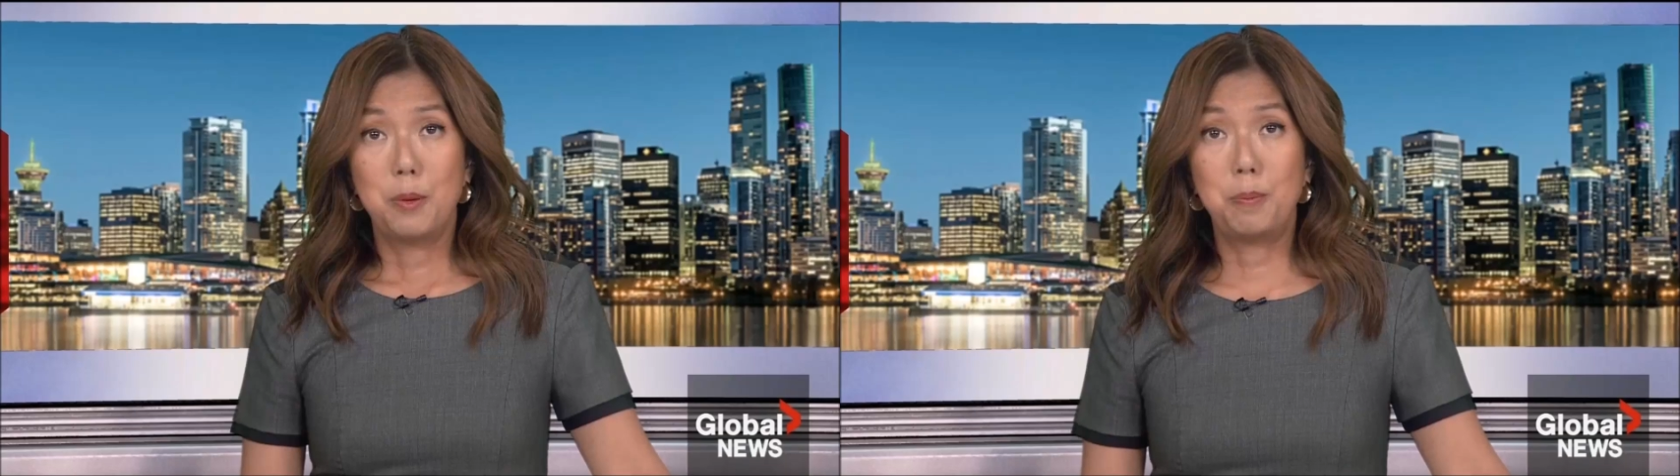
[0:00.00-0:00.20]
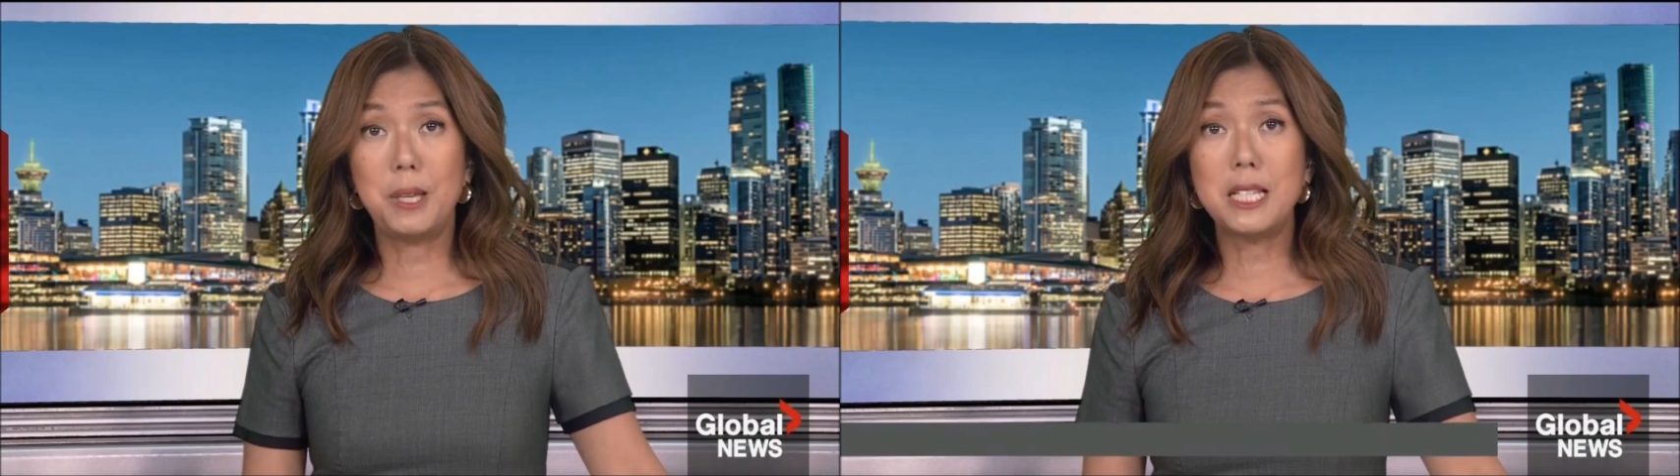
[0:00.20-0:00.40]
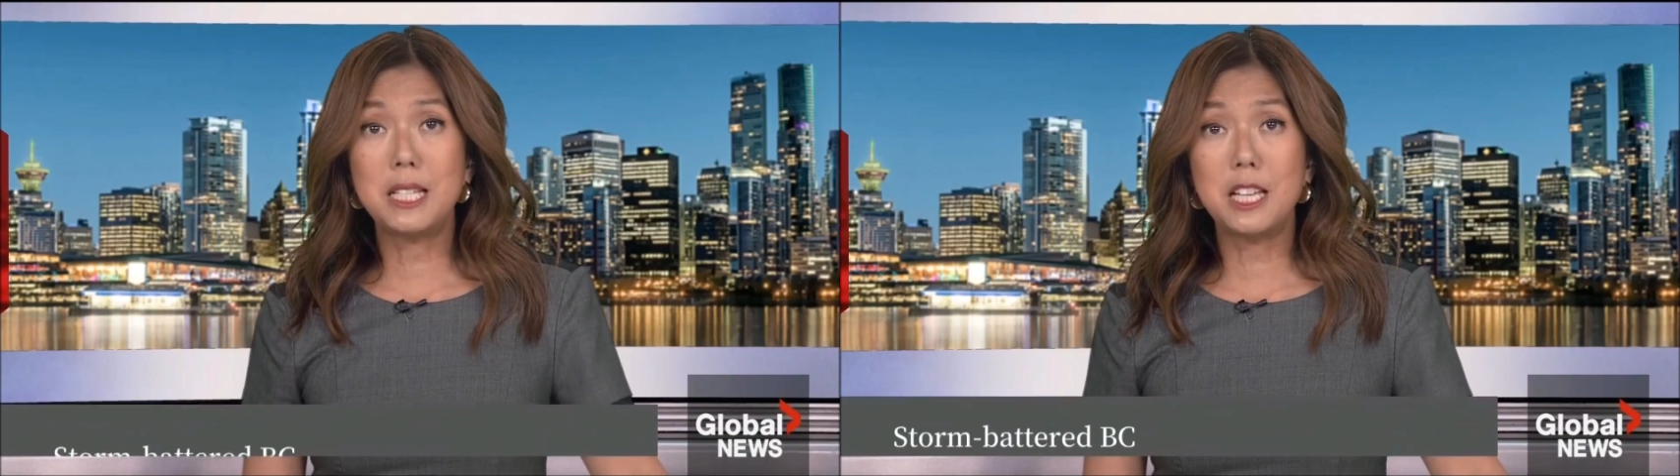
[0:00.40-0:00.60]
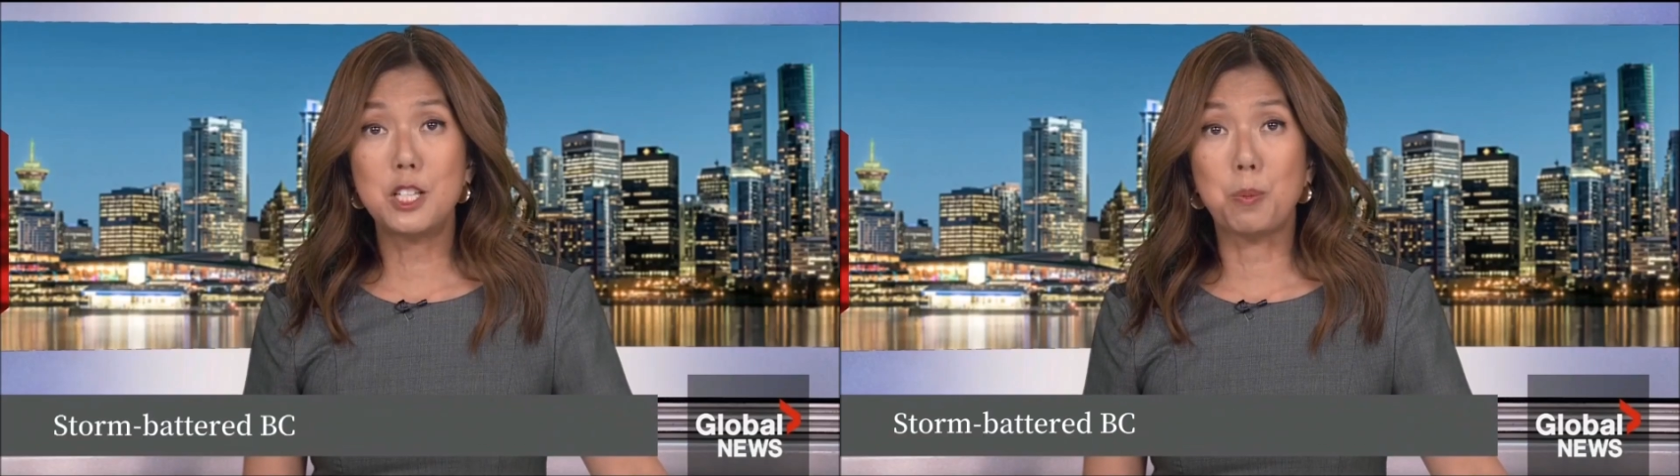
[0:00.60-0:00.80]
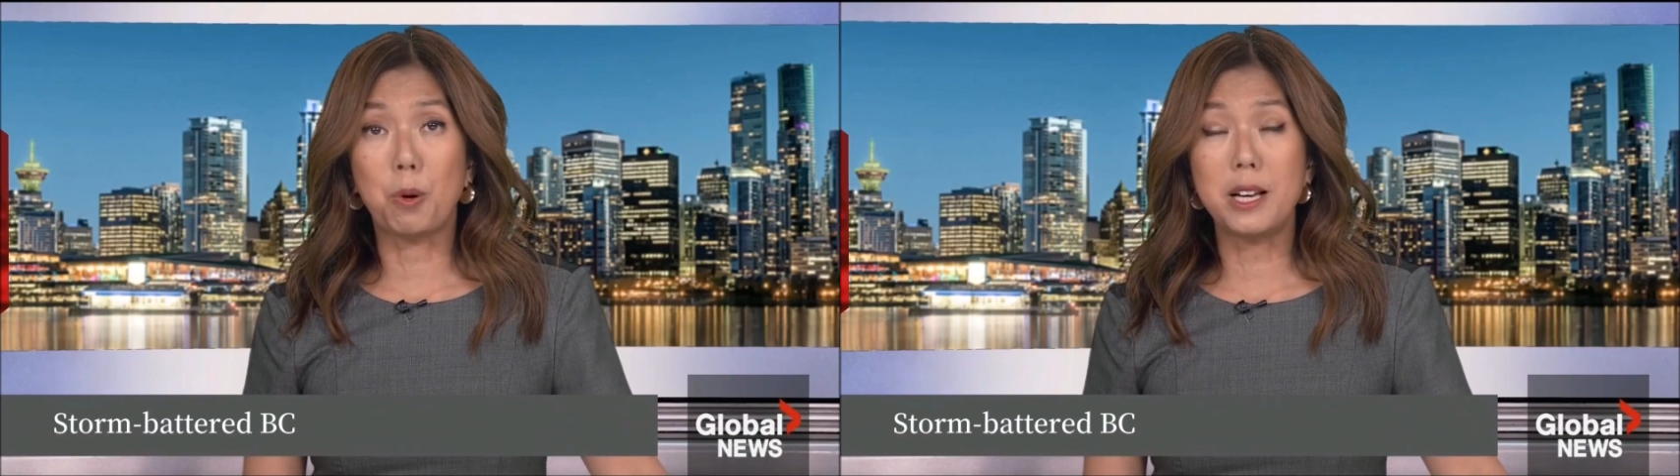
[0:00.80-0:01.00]
BC
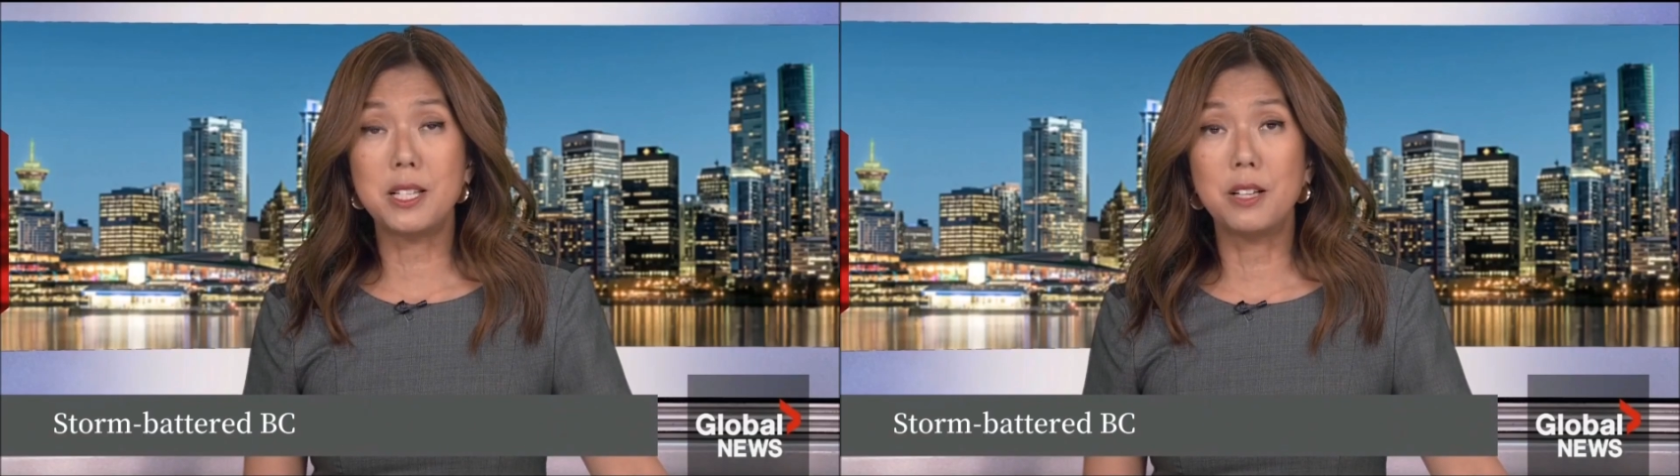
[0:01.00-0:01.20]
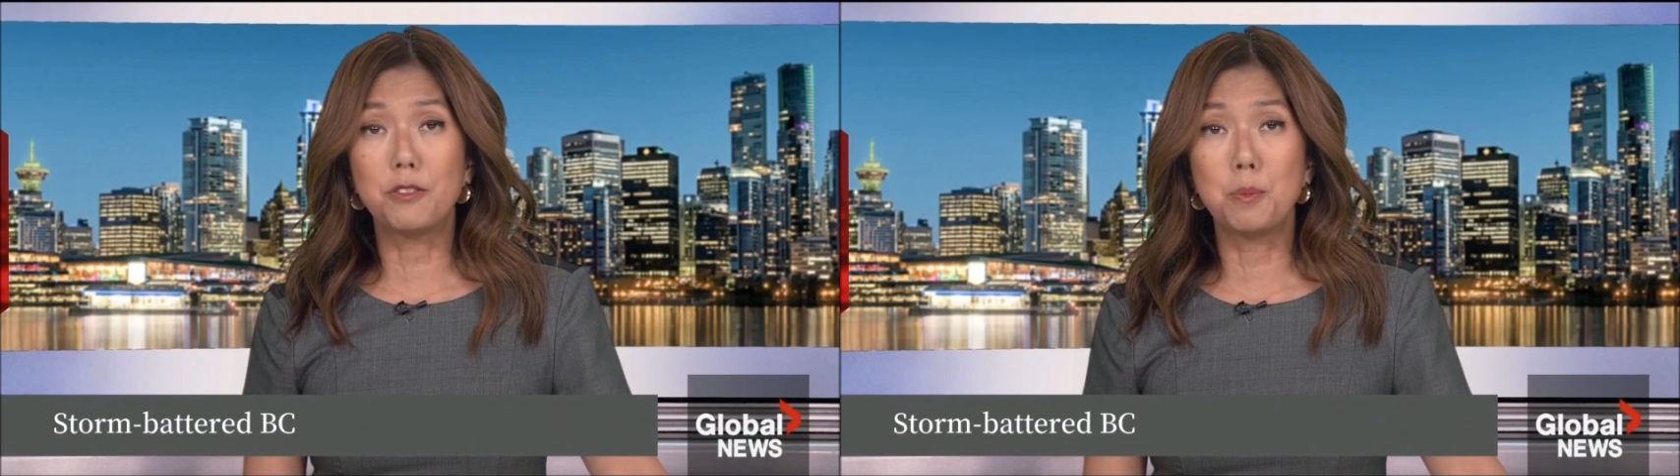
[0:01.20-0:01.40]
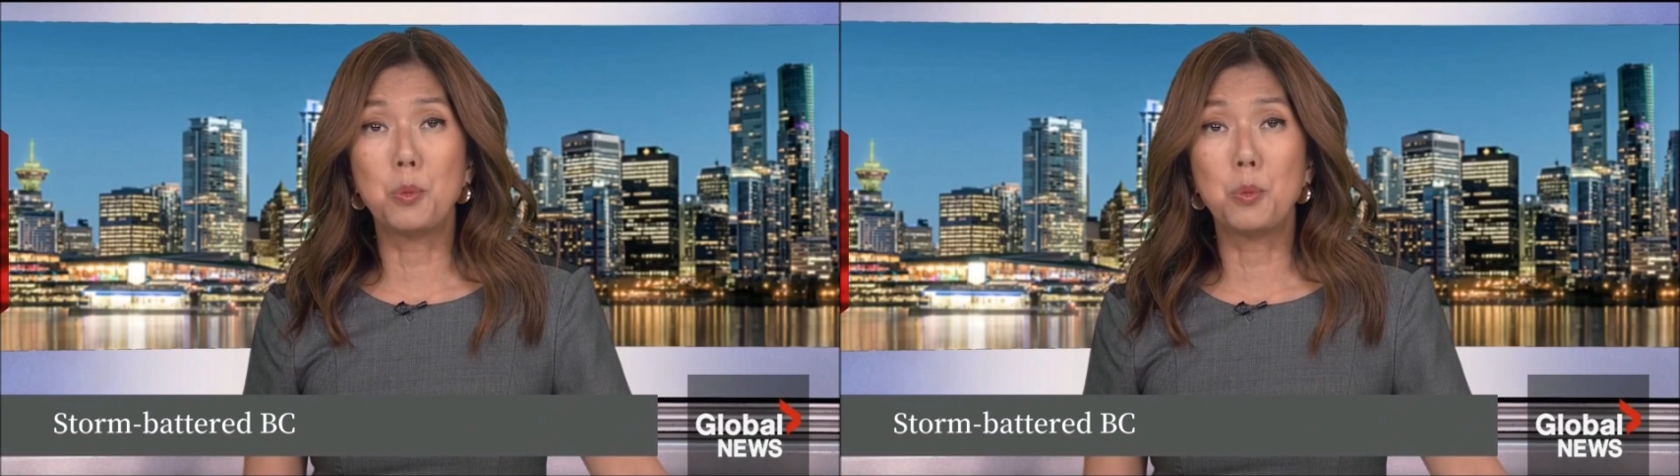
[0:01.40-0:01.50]
is bracing for